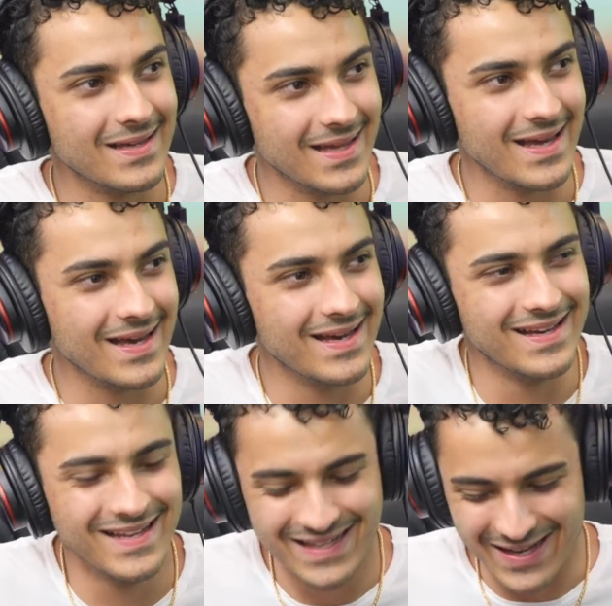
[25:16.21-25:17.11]
Yeah.
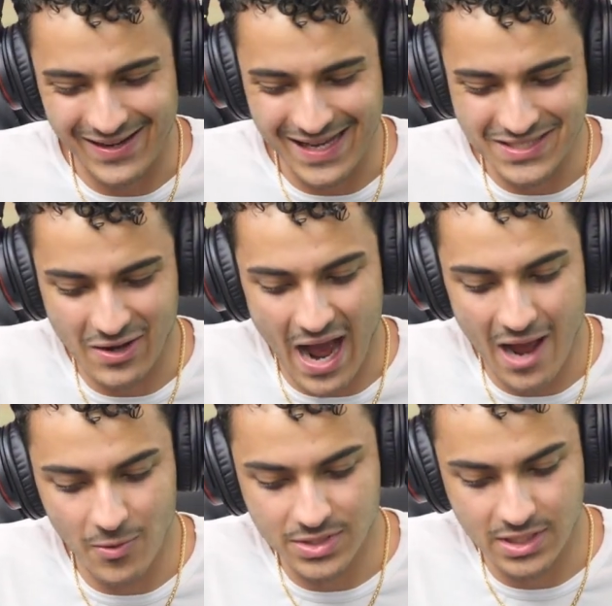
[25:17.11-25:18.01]
Okay, so I was,